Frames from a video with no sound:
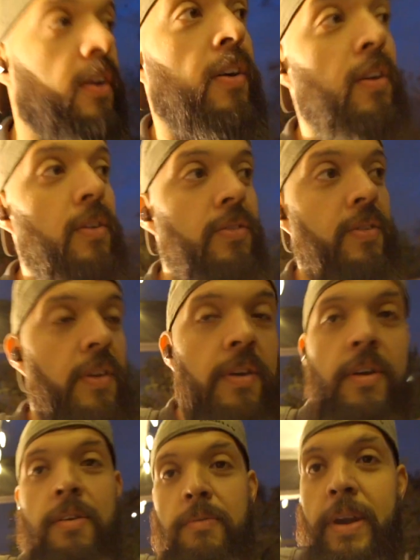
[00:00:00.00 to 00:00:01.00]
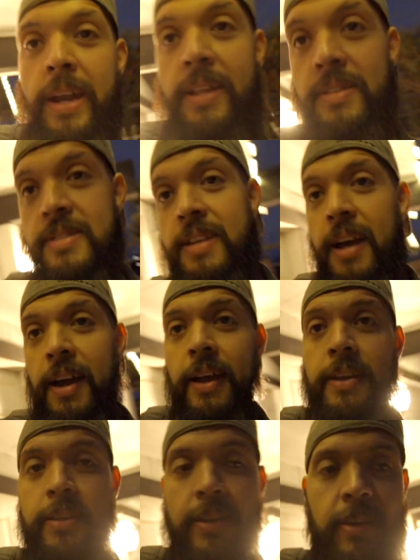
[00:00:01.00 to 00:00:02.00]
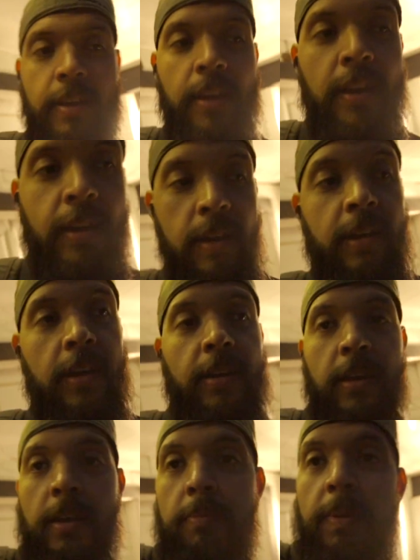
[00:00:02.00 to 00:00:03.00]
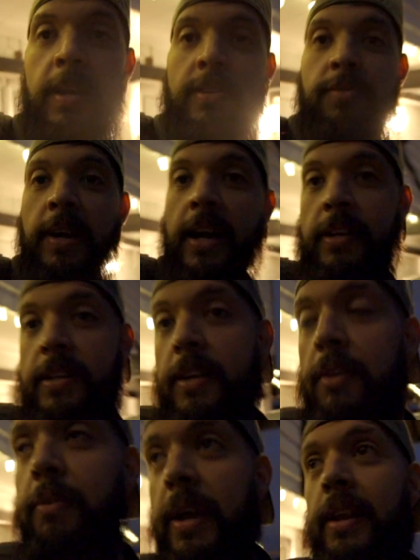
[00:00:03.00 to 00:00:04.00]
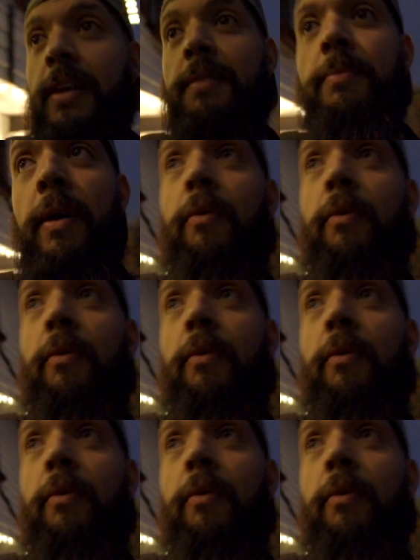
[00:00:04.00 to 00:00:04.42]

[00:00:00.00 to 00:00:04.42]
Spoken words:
girls ran inside. because we got dinner waiting. My